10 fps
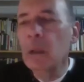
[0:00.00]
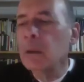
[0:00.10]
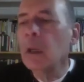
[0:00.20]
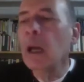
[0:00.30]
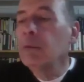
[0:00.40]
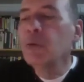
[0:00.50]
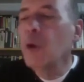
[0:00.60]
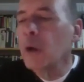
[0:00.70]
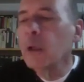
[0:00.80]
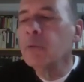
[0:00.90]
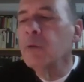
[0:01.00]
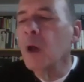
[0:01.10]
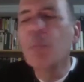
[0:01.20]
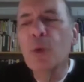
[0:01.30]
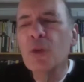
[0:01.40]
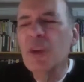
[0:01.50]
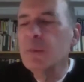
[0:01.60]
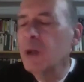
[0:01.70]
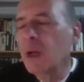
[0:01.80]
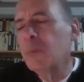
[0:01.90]
have a target number
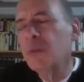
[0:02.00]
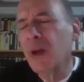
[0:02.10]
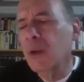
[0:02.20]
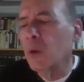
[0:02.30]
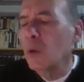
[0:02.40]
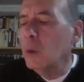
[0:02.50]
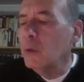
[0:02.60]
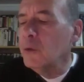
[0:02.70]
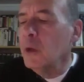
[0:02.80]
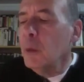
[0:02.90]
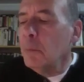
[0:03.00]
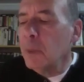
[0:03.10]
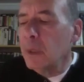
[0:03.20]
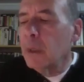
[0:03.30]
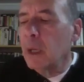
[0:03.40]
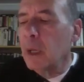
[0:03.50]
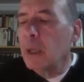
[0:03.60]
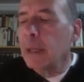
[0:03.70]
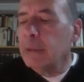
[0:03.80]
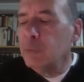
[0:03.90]
sometimes, not always, but
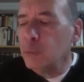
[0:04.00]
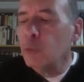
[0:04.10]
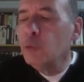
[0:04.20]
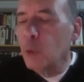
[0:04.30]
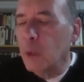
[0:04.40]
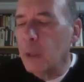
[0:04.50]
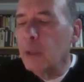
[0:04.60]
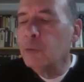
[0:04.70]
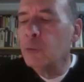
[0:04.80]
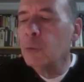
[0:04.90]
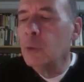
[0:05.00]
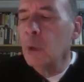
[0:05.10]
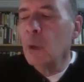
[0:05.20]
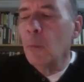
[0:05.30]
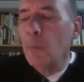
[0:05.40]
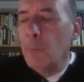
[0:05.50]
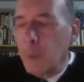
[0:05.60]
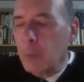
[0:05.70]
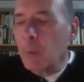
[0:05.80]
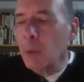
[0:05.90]
I do try to
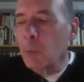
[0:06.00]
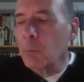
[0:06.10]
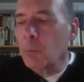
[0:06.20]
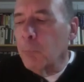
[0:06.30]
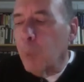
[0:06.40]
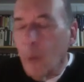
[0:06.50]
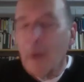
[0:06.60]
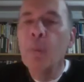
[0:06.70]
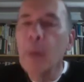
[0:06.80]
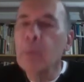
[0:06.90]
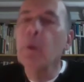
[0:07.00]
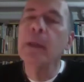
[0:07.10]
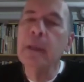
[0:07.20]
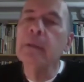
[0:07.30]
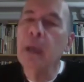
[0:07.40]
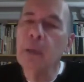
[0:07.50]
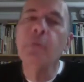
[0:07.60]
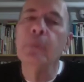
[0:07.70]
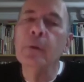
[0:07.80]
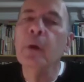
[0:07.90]
boil my writing down
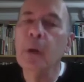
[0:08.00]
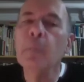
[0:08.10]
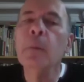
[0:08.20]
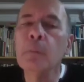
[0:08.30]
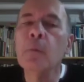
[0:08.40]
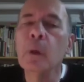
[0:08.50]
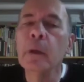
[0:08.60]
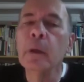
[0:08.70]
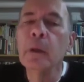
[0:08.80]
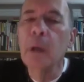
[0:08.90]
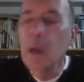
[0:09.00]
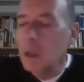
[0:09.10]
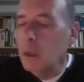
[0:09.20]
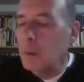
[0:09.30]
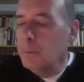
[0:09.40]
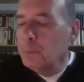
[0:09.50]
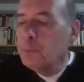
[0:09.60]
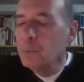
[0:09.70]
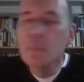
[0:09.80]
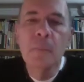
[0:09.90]
to the nub, really.
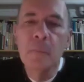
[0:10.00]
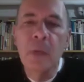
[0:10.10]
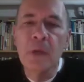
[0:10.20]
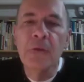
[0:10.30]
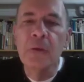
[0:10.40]
That's